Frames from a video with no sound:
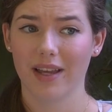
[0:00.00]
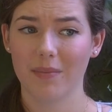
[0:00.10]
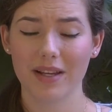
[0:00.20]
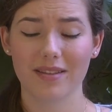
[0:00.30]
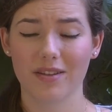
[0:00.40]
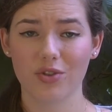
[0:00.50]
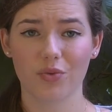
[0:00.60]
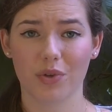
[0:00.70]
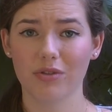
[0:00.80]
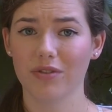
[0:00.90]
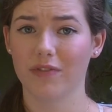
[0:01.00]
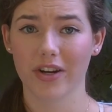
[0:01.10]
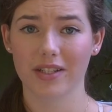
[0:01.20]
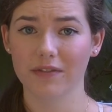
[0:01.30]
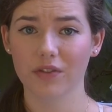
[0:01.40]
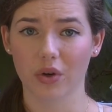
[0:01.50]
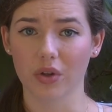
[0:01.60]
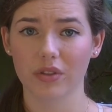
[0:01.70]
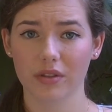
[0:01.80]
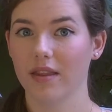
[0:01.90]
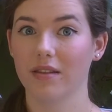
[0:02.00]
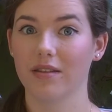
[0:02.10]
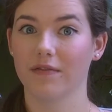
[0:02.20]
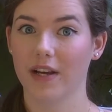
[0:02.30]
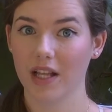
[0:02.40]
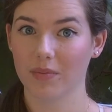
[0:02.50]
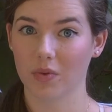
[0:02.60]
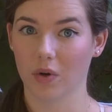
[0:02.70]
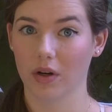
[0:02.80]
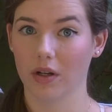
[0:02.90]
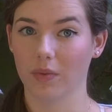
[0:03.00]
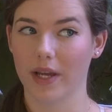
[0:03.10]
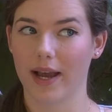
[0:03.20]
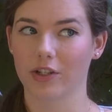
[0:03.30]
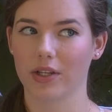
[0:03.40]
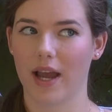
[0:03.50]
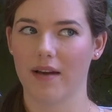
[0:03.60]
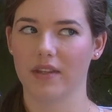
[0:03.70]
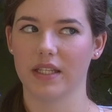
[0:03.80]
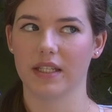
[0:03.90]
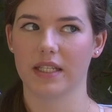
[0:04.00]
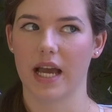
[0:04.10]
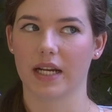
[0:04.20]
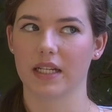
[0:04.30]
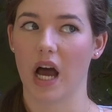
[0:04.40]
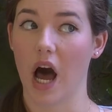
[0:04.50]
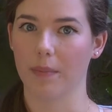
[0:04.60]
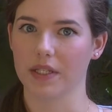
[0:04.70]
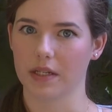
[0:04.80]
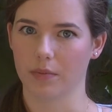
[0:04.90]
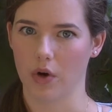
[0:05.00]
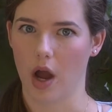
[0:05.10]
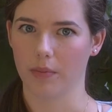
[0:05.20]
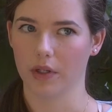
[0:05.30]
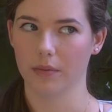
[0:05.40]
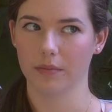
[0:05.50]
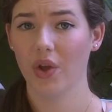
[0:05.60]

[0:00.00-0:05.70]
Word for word: It makes distribution very difficult. In the developed world, we actually have the exact opposite problem.